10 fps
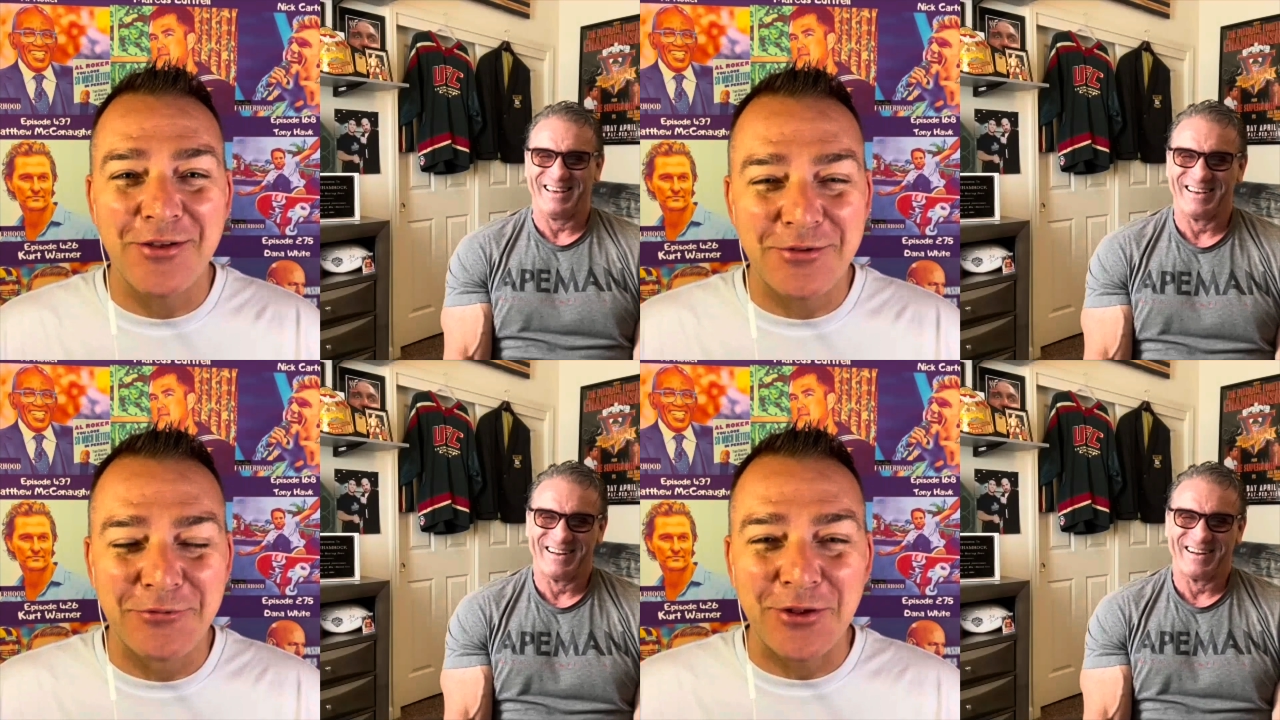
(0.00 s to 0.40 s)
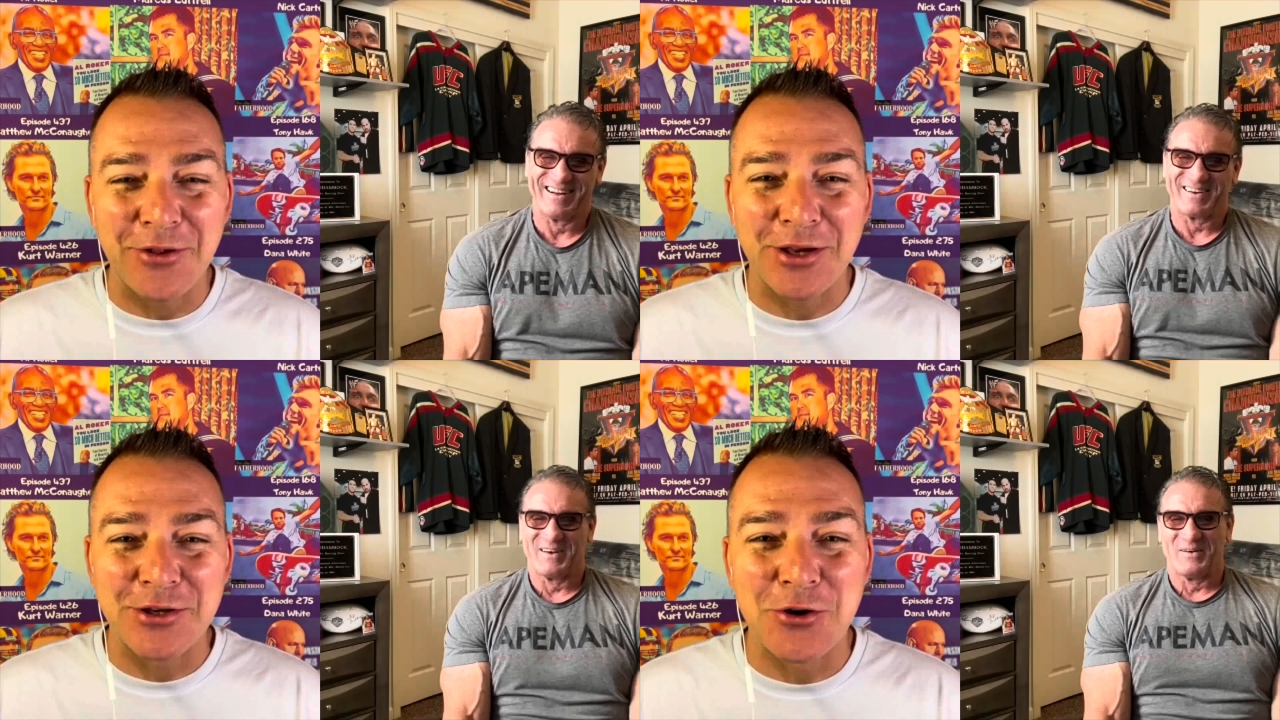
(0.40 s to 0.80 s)
Speaker 1: the, the
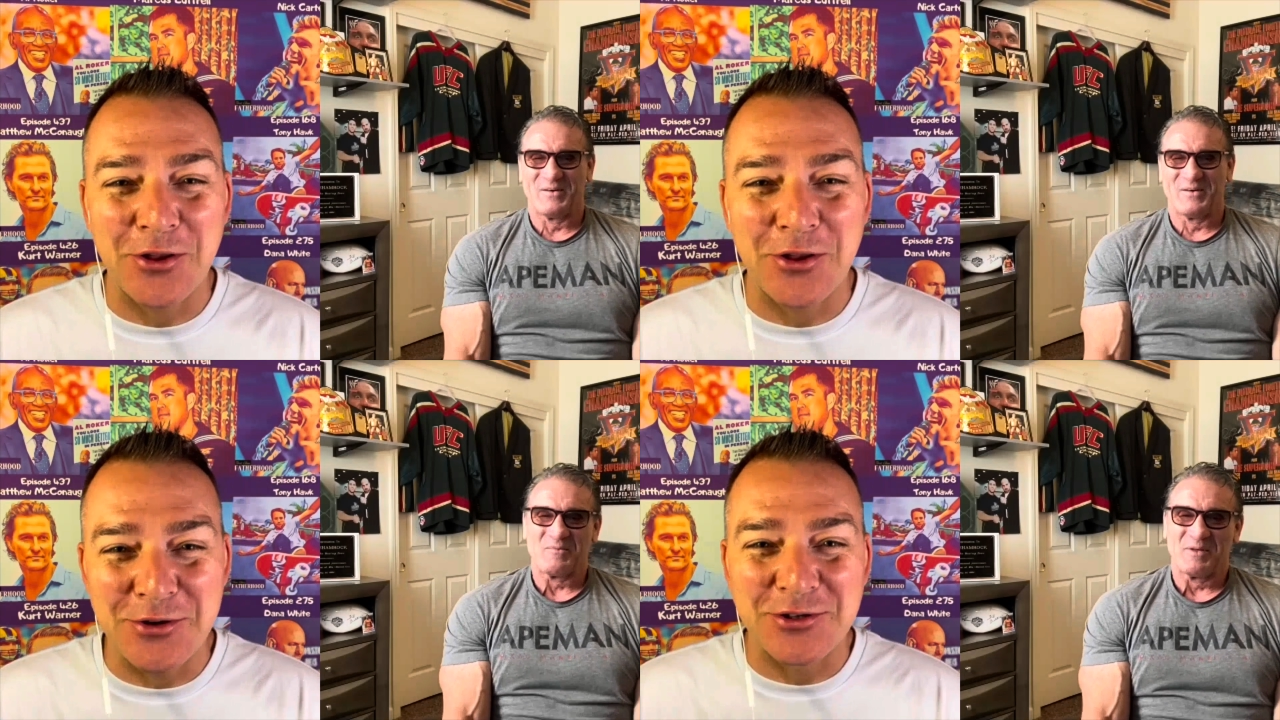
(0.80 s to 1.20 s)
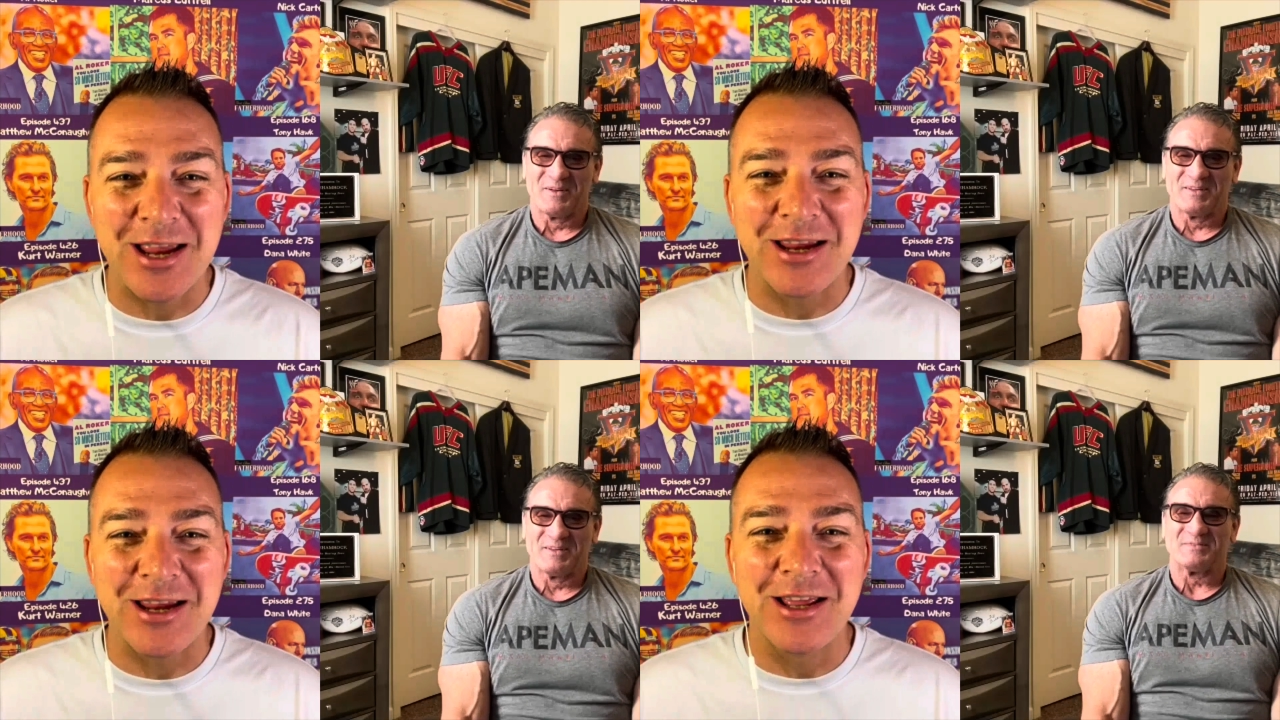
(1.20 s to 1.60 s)
feeling is all that you
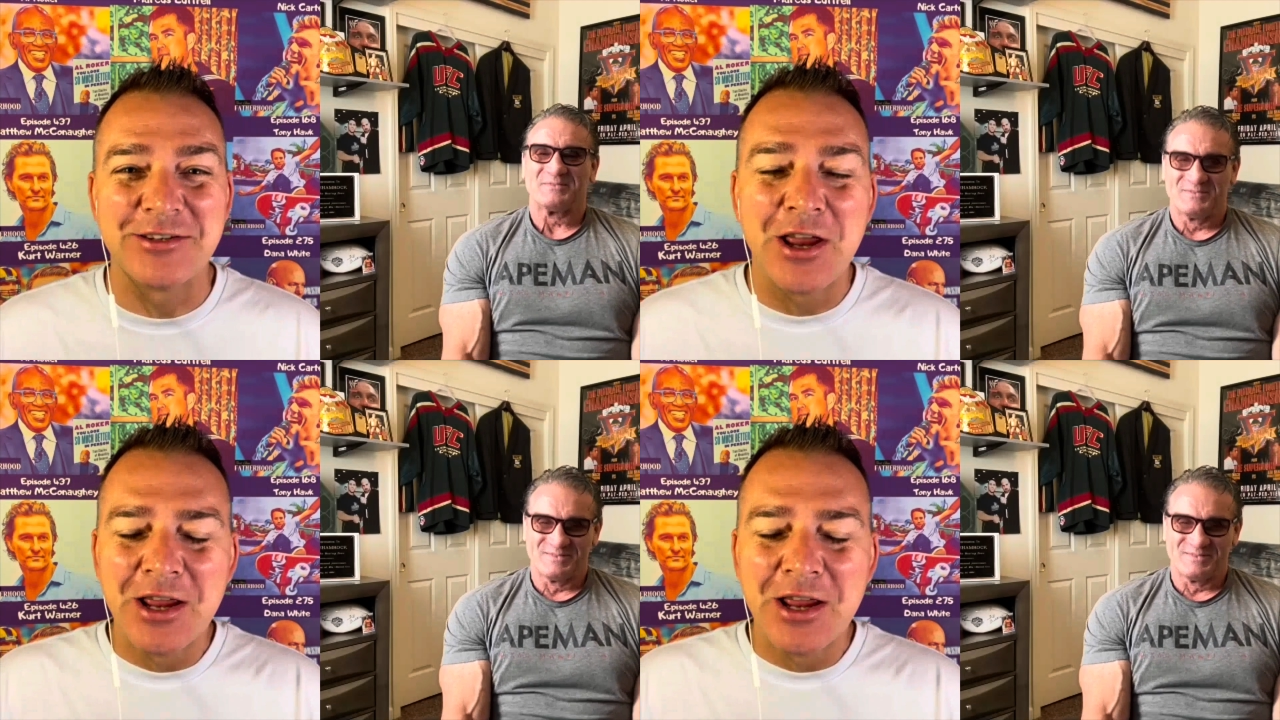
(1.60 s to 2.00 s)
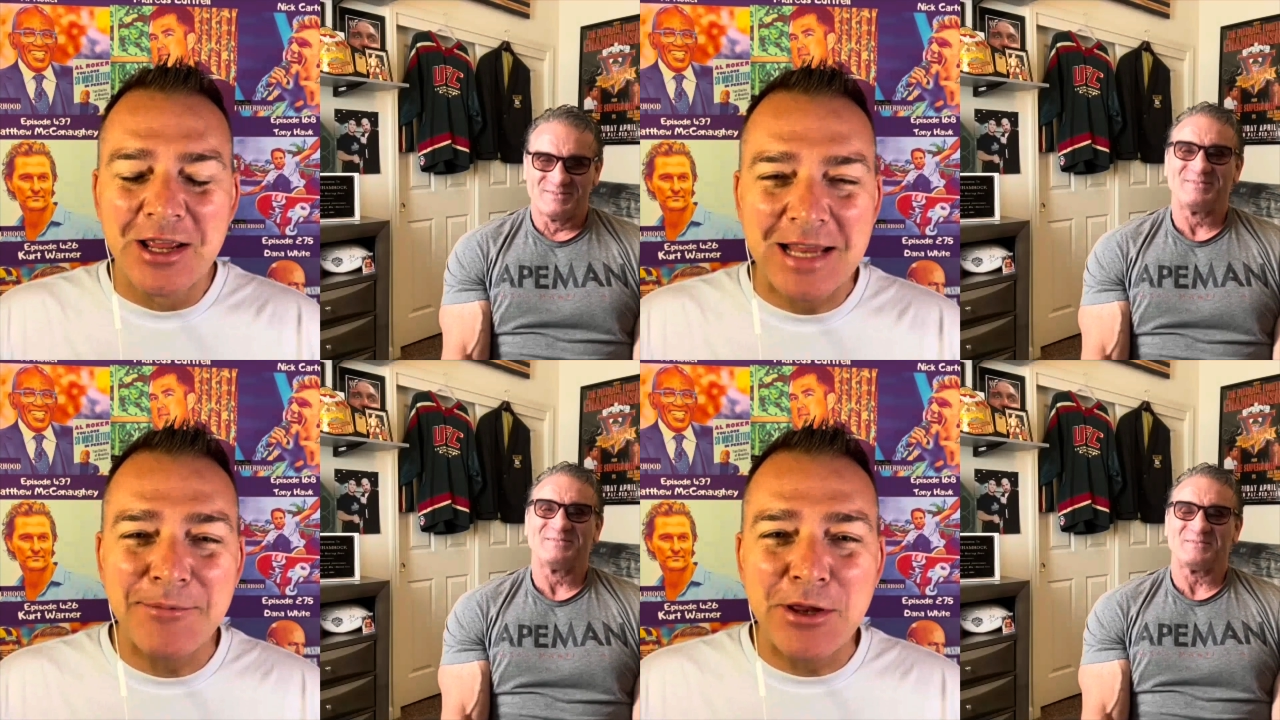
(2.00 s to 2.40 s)
say it is.
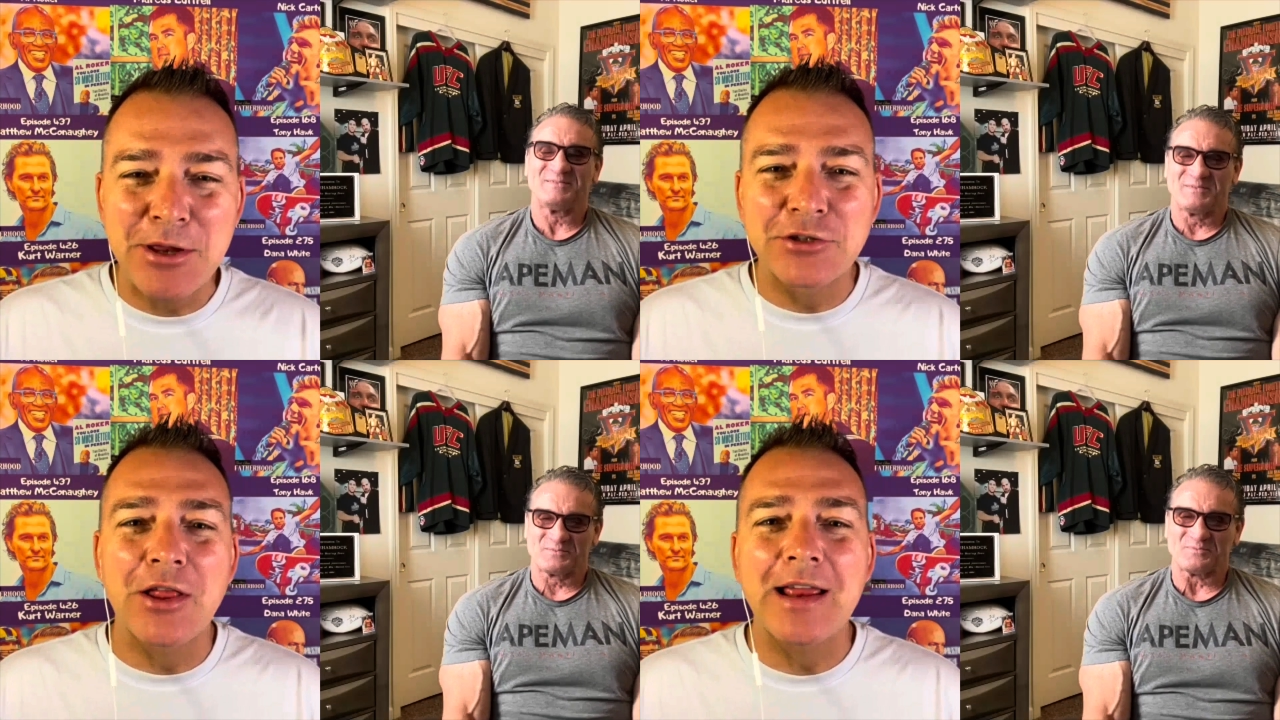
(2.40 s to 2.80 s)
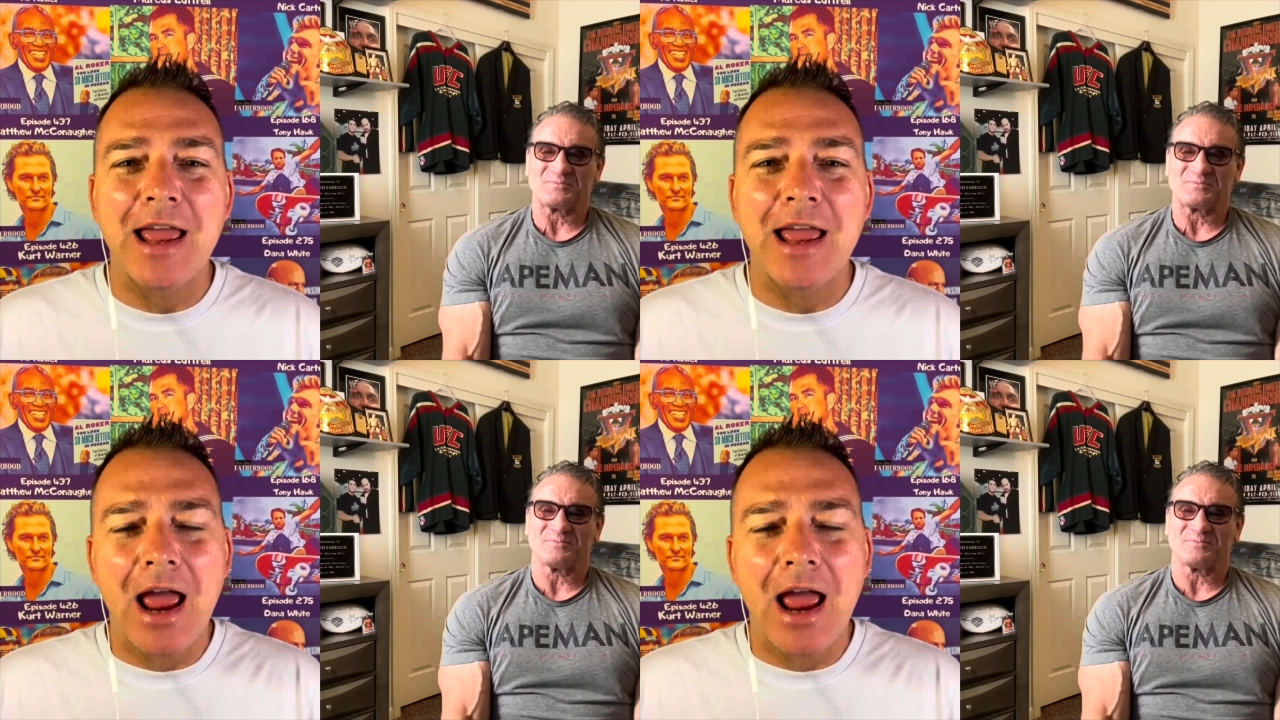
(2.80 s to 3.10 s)
Take me into, like,